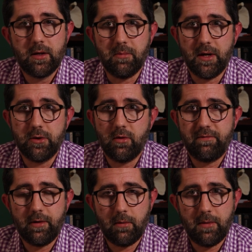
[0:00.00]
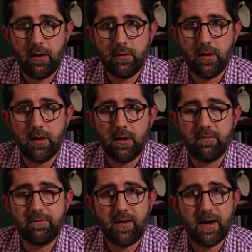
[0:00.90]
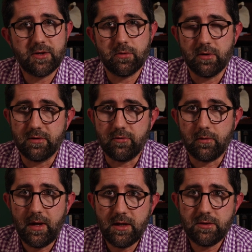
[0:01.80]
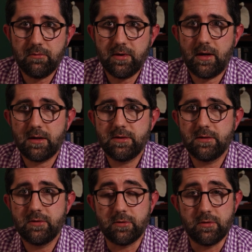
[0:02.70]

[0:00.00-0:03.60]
you may do a fair amount of fracture or dislocation reductions.